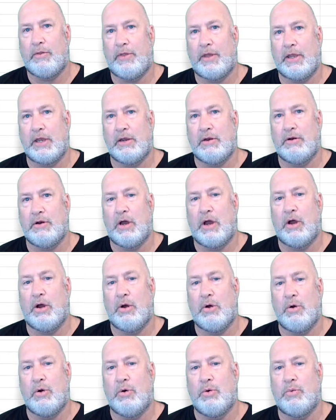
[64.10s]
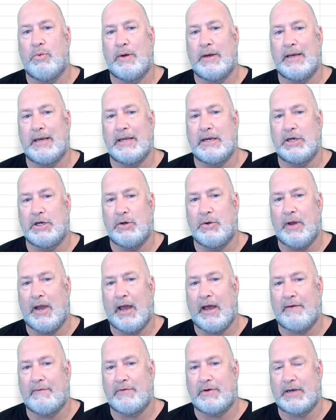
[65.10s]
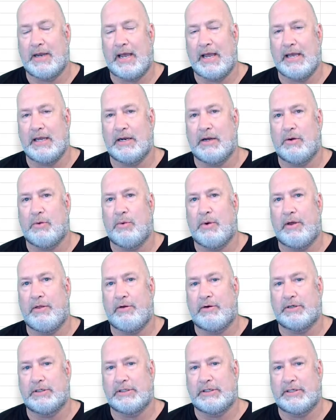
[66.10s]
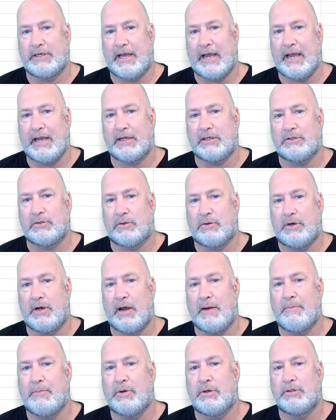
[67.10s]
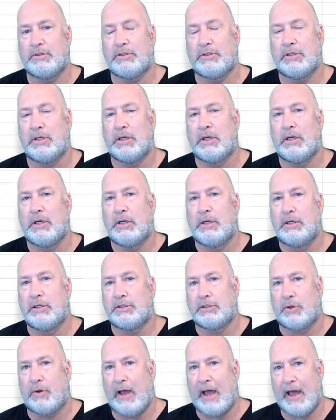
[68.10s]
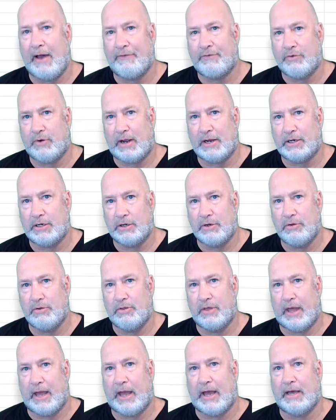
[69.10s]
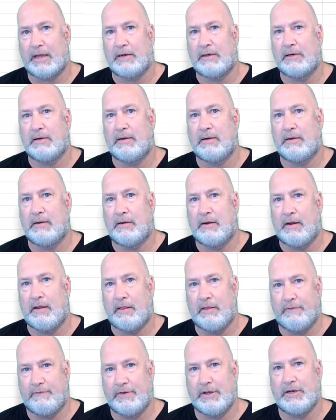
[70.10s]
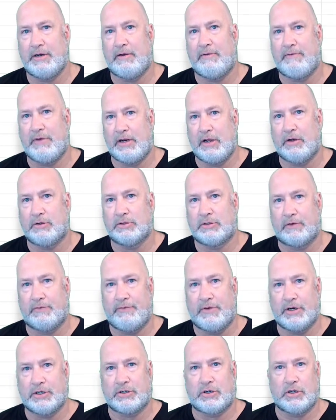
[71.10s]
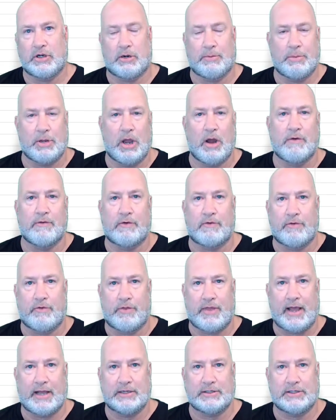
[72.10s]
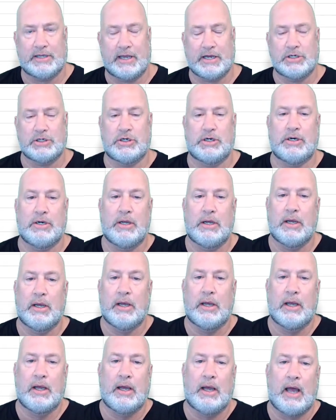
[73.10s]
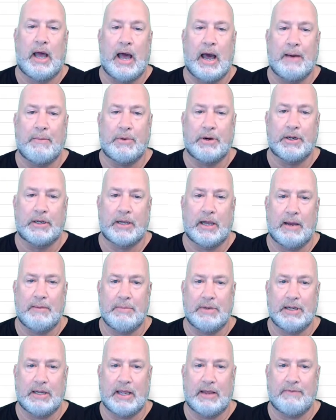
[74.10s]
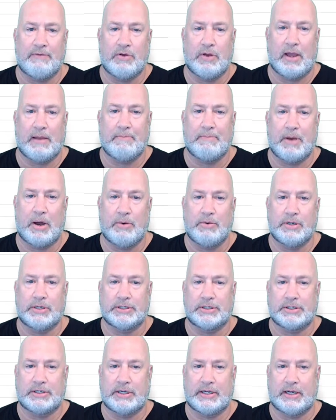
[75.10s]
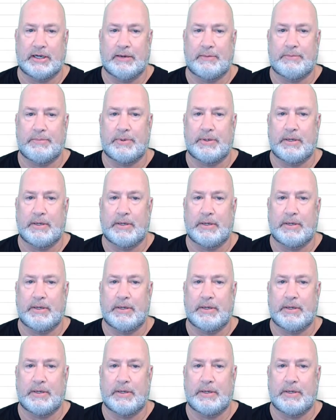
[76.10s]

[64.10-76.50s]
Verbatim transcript: that you know when you have data, whether it's text or numbers. So after I do that, and the vi video is officially going to be over for that section, I'm going to come and give you a bonus tip.